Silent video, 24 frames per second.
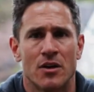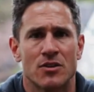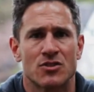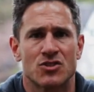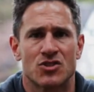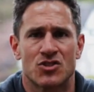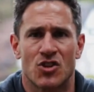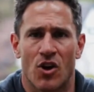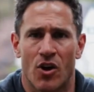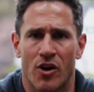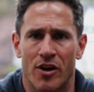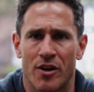
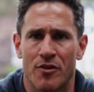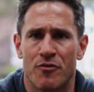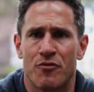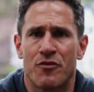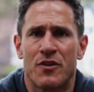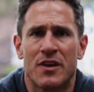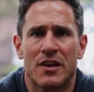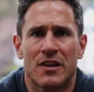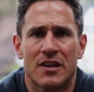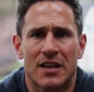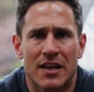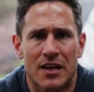started
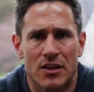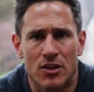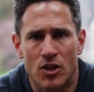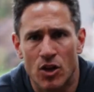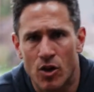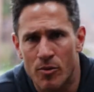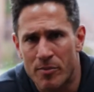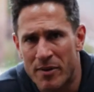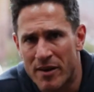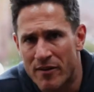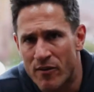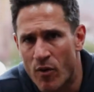feeling a
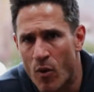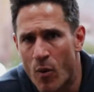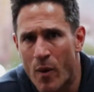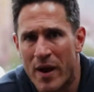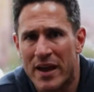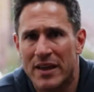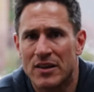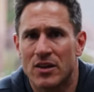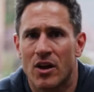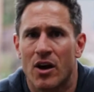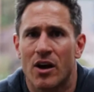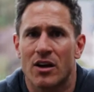little bit of a
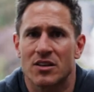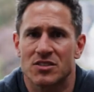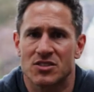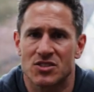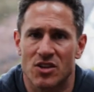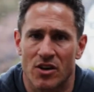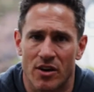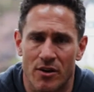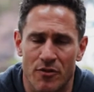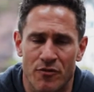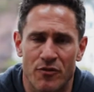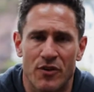weight loss,
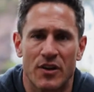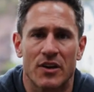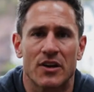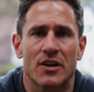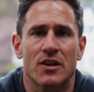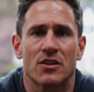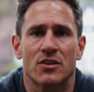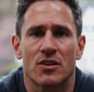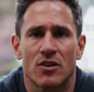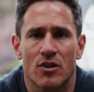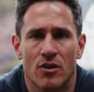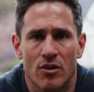started
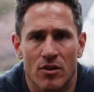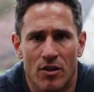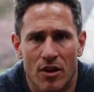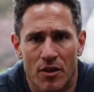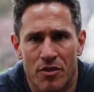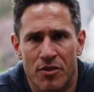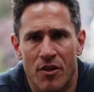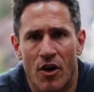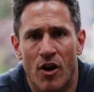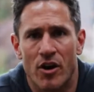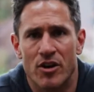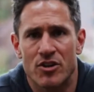feeling a little
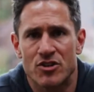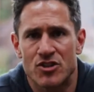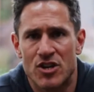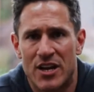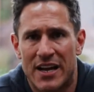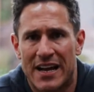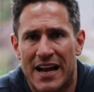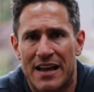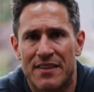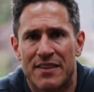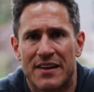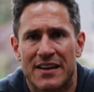
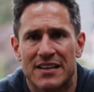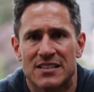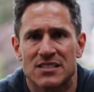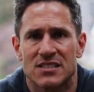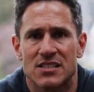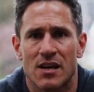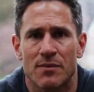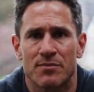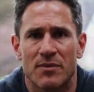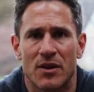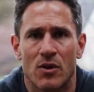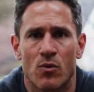lethargic. I think it's
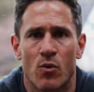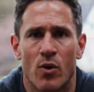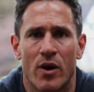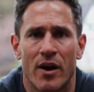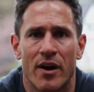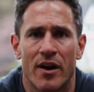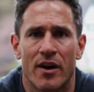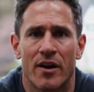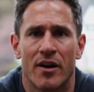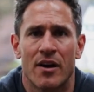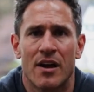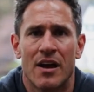something
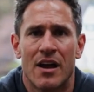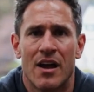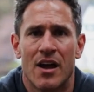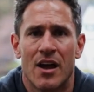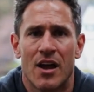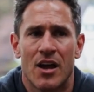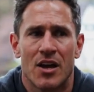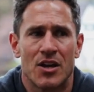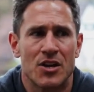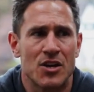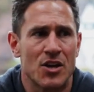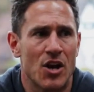where,
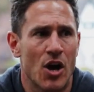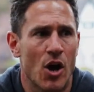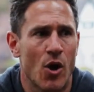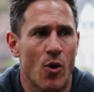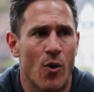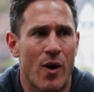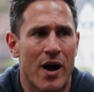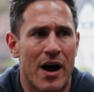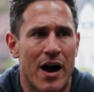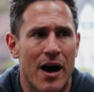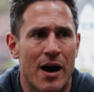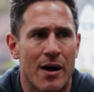
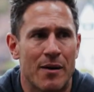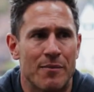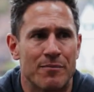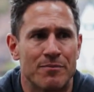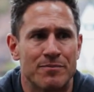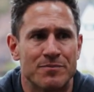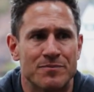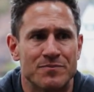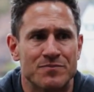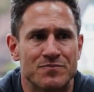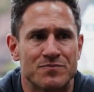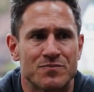
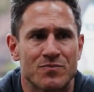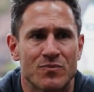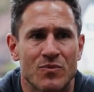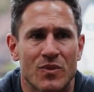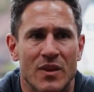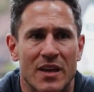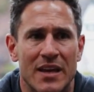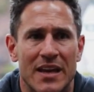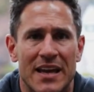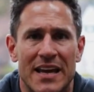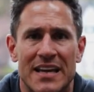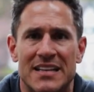
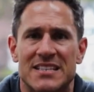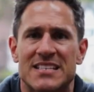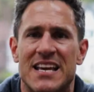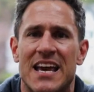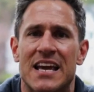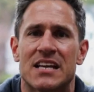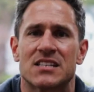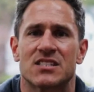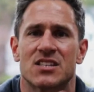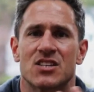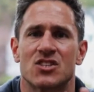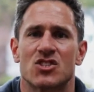it
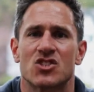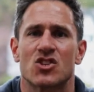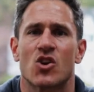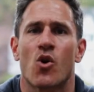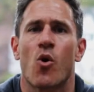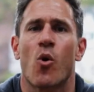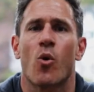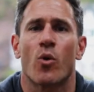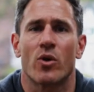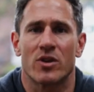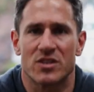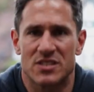takes its
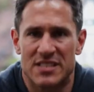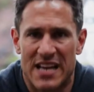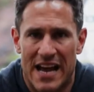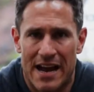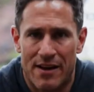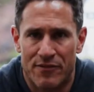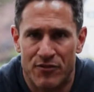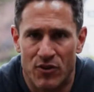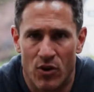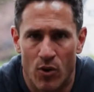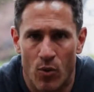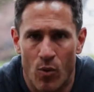course
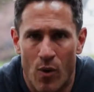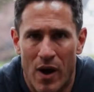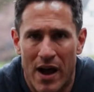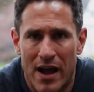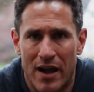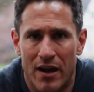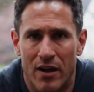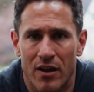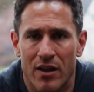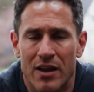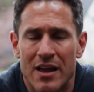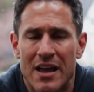after a
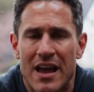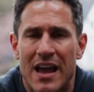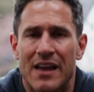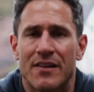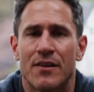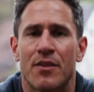while.